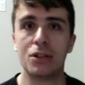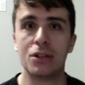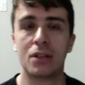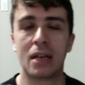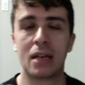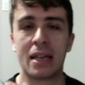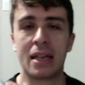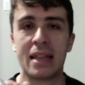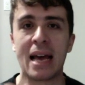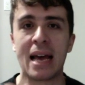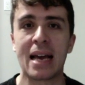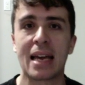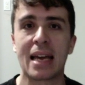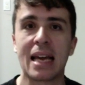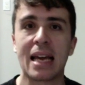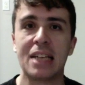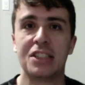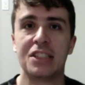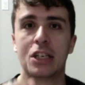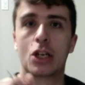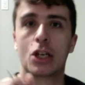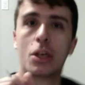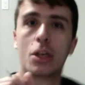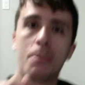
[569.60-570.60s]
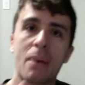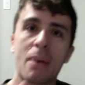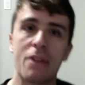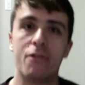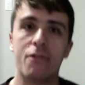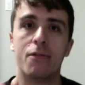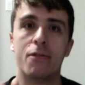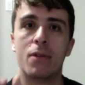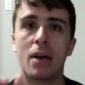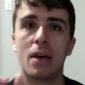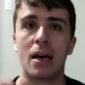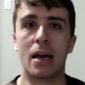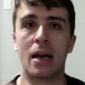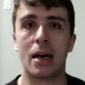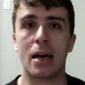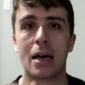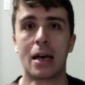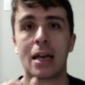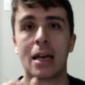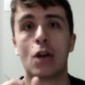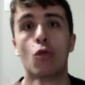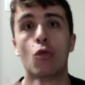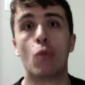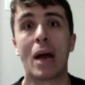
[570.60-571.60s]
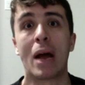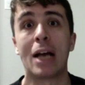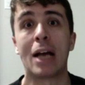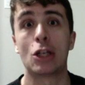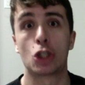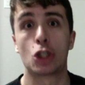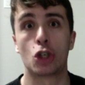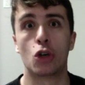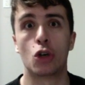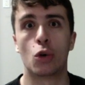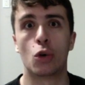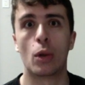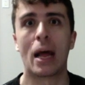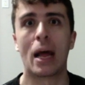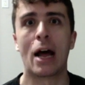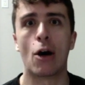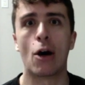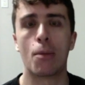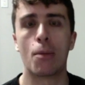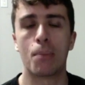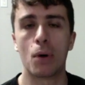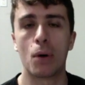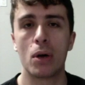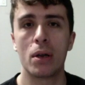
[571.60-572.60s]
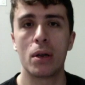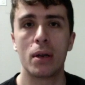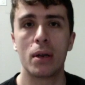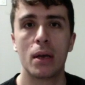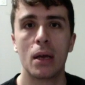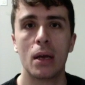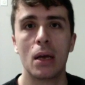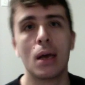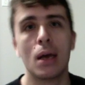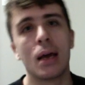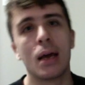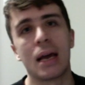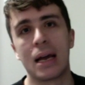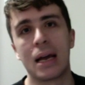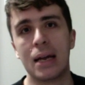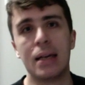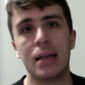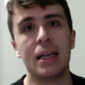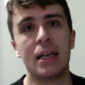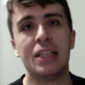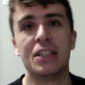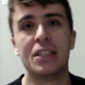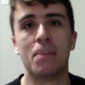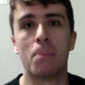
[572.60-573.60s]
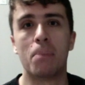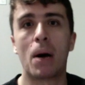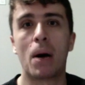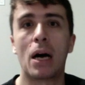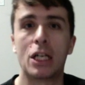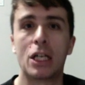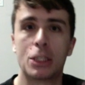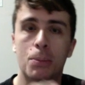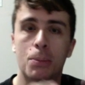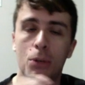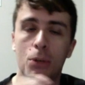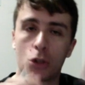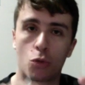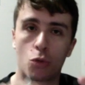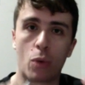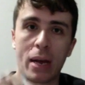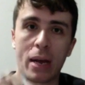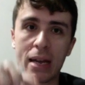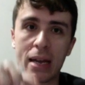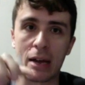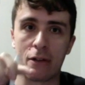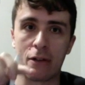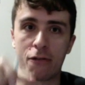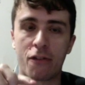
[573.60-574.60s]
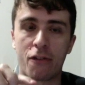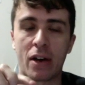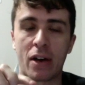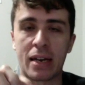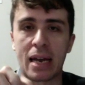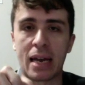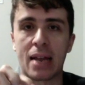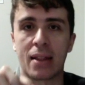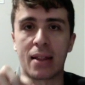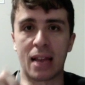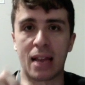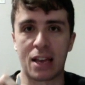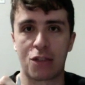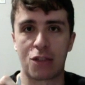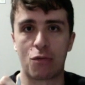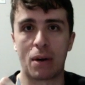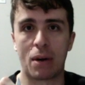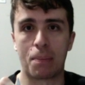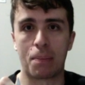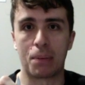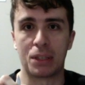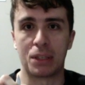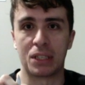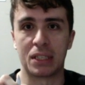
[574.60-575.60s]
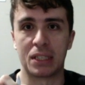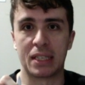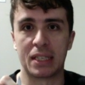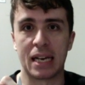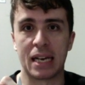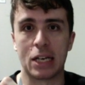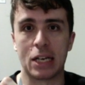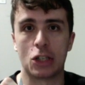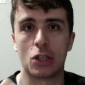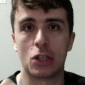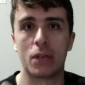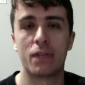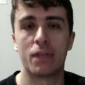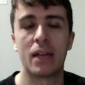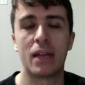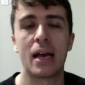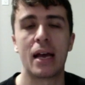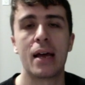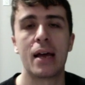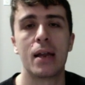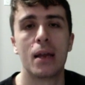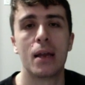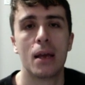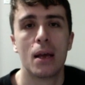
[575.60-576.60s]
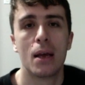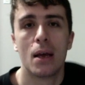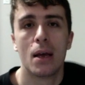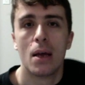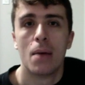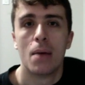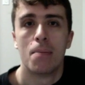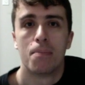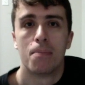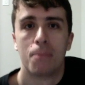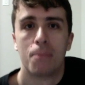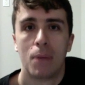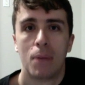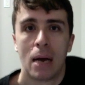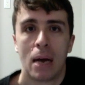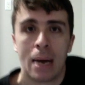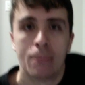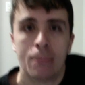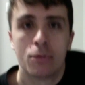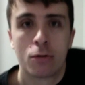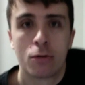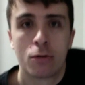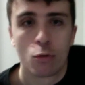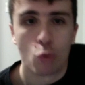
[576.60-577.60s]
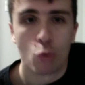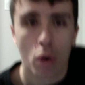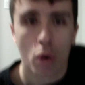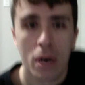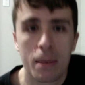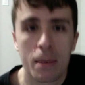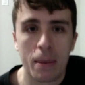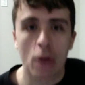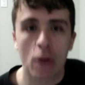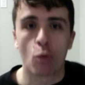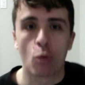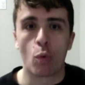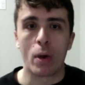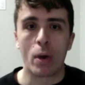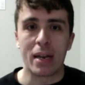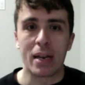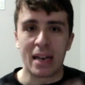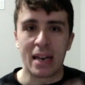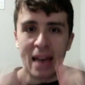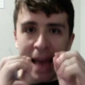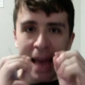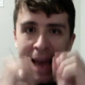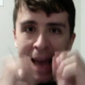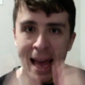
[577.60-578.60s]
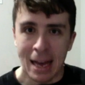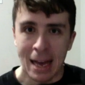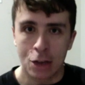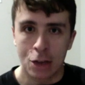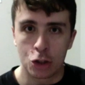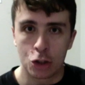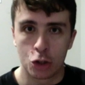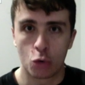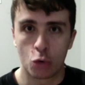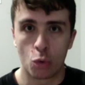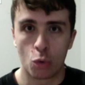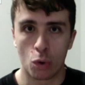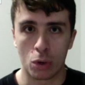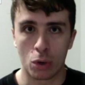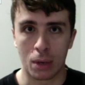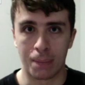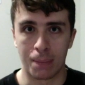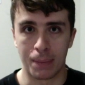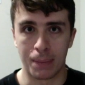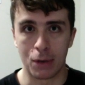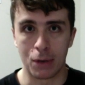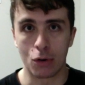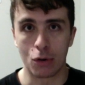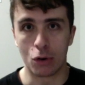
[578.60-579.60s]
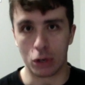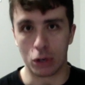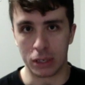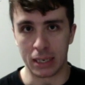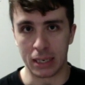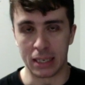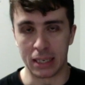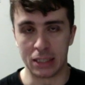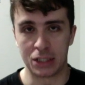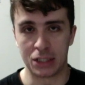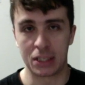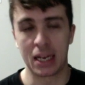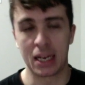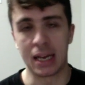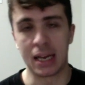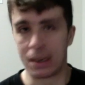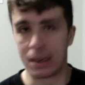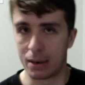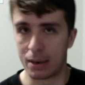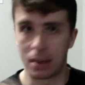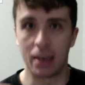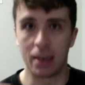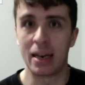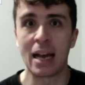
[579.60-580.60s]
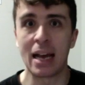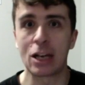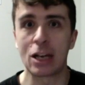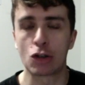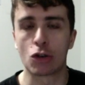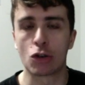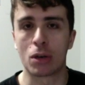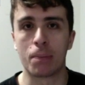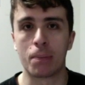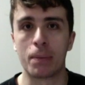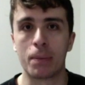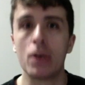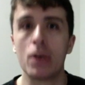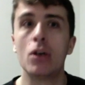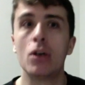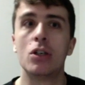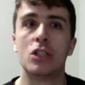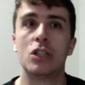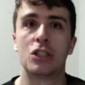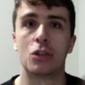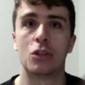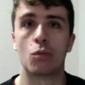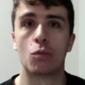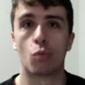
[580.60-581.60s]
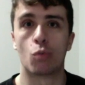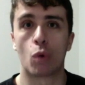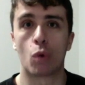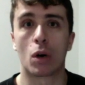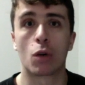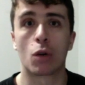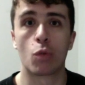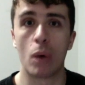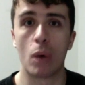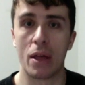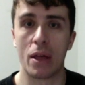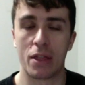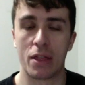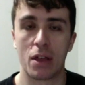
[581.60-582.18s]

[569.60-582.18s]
that case it could be an irrational output, and it's impossible to write a finite length representation of that. I'm worried about what an actual computer does, and an actual computer doesn't work with,